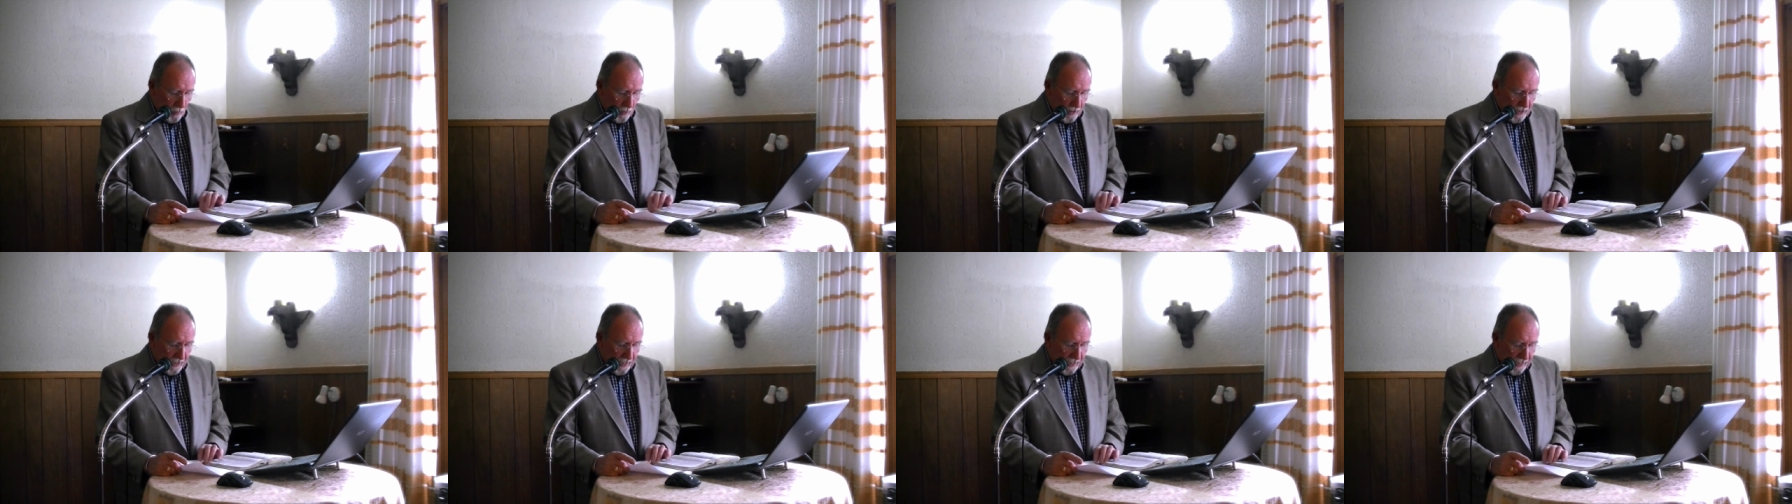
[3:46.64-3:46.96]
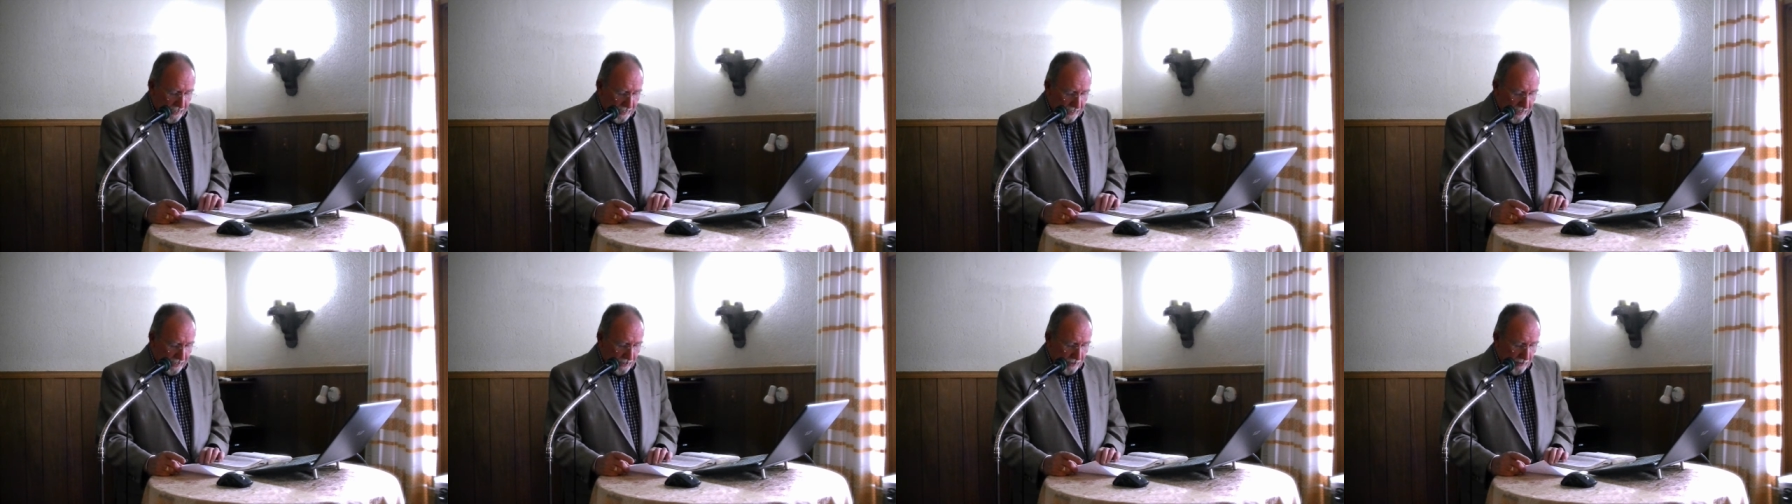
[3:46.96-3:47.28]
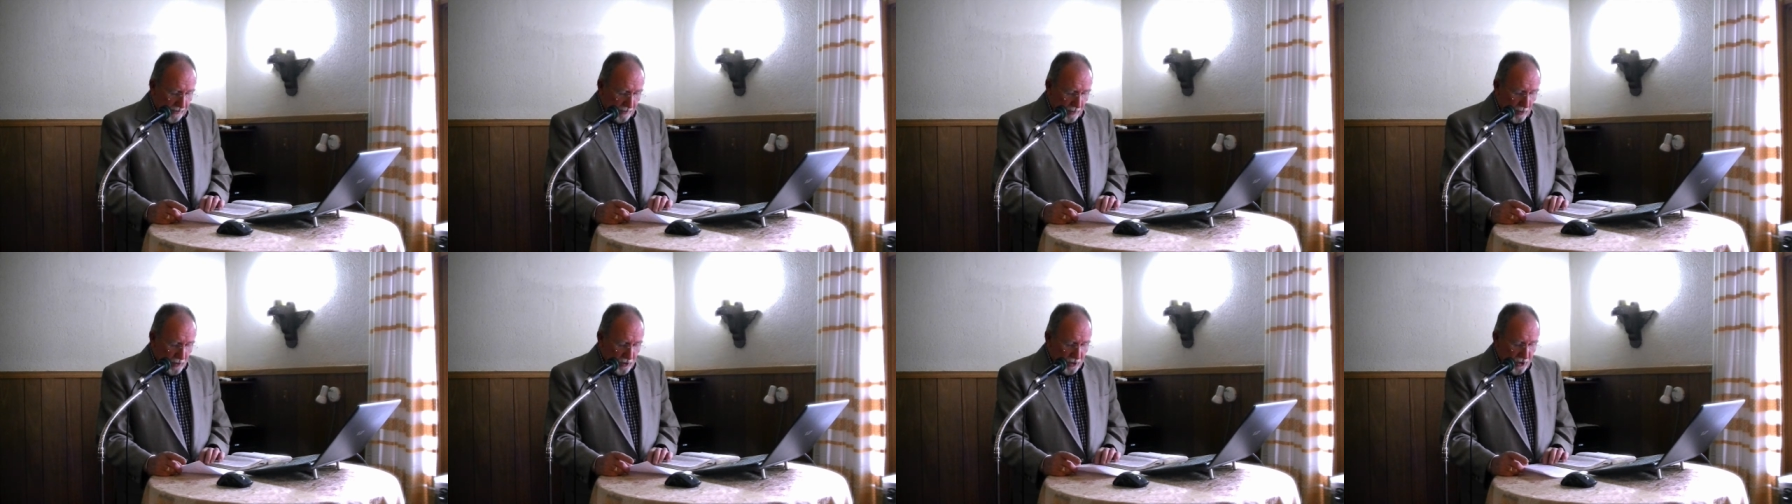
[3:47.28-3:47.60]
working in
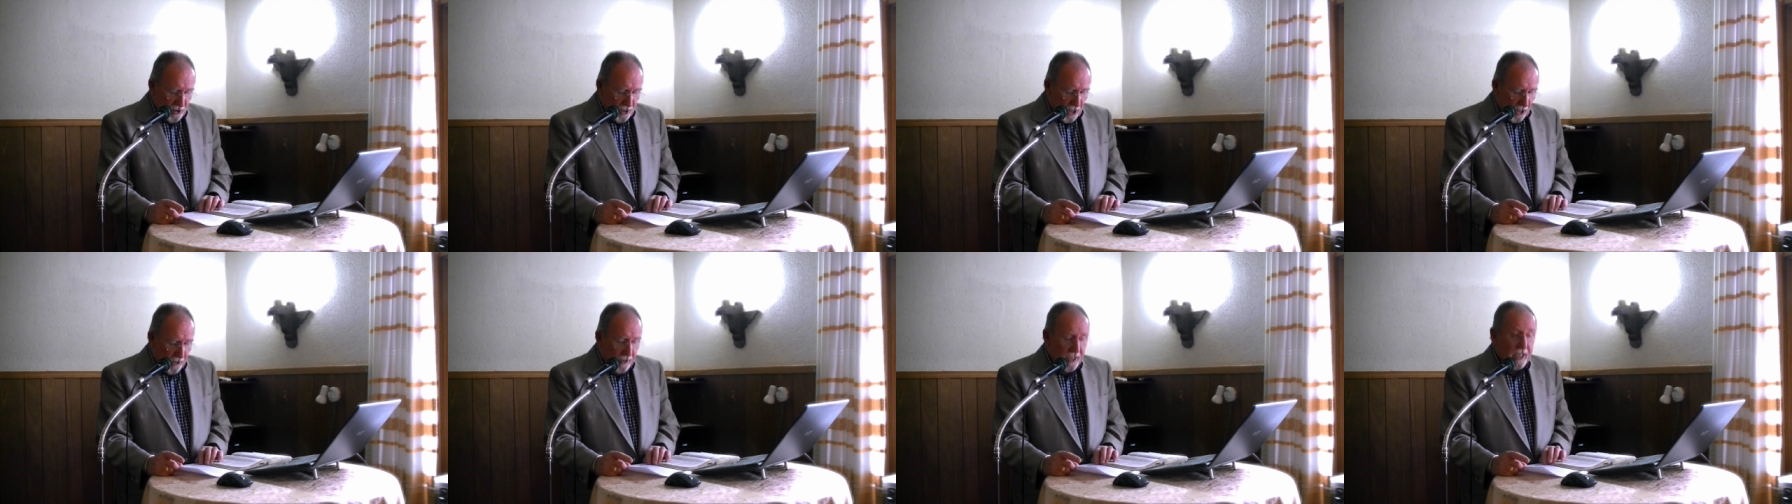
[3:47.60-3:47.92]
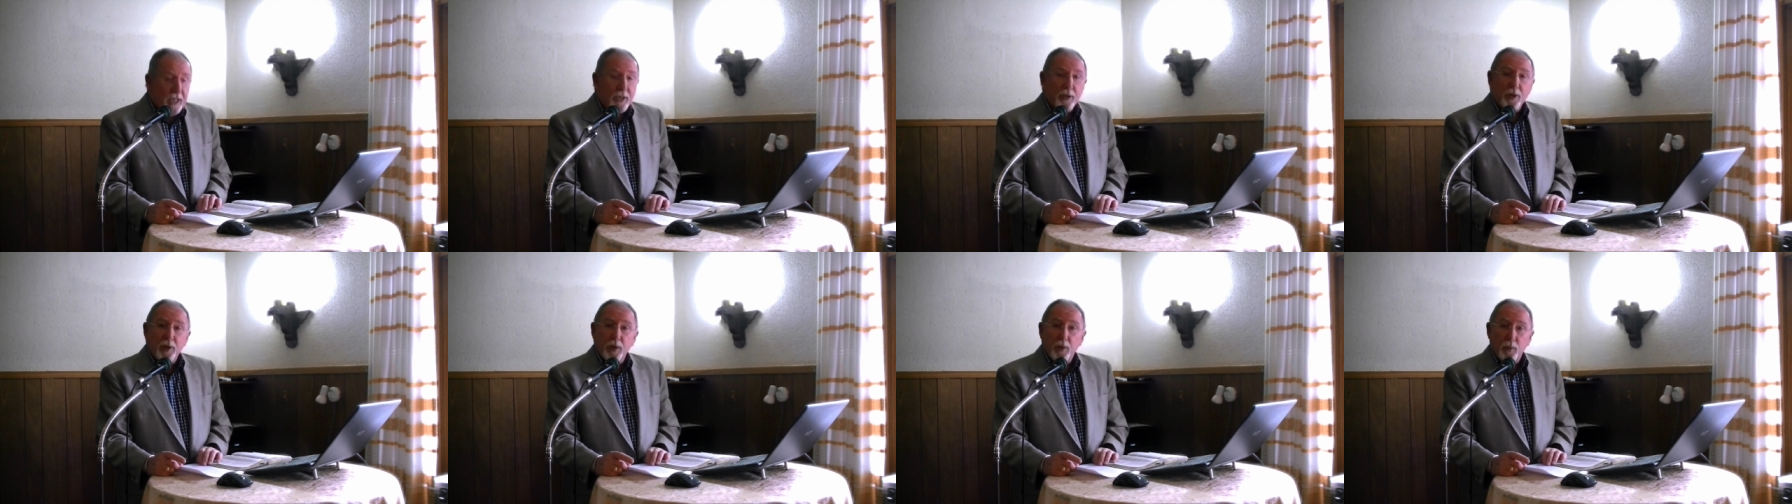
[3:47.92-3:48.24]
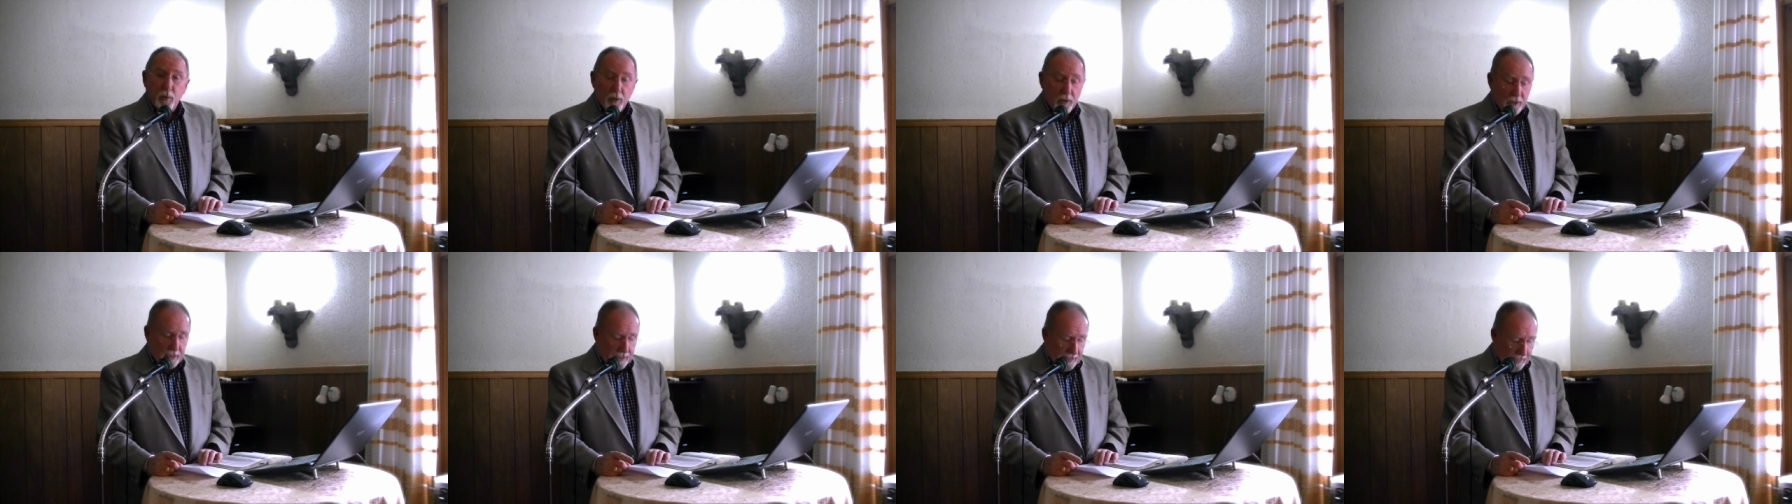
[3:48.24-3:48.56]
or starting to
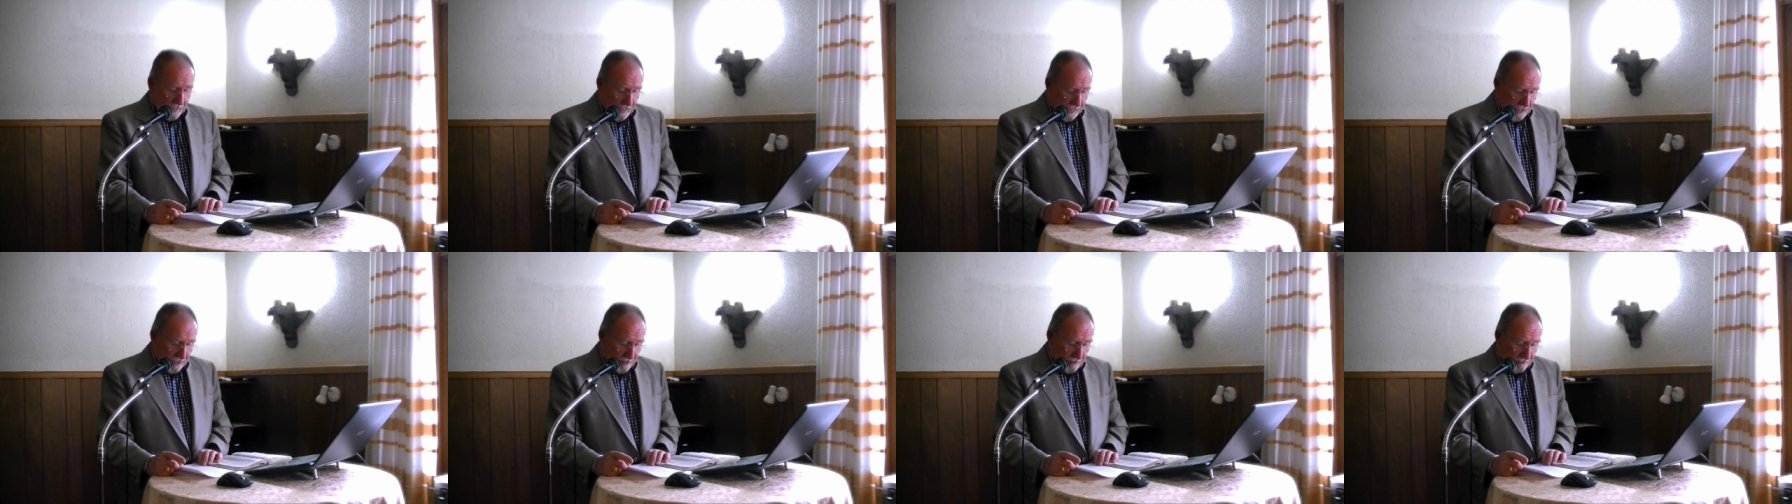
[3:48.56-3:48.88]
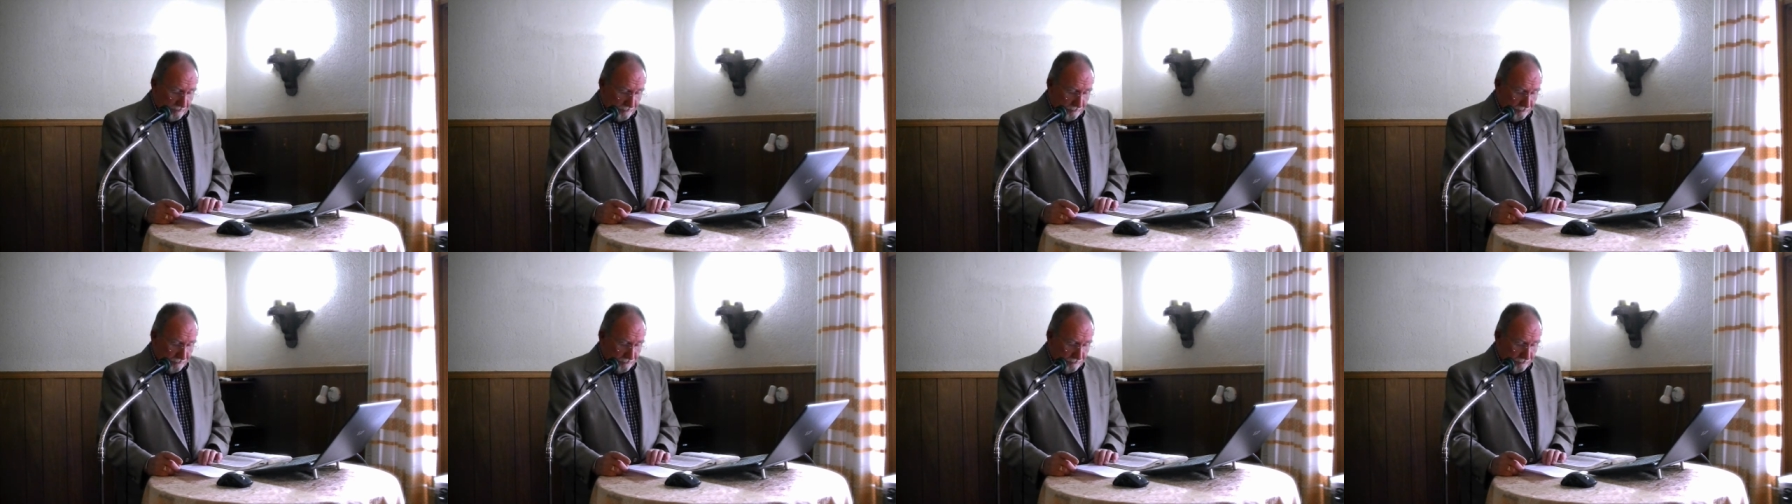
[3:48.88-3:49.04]
work in.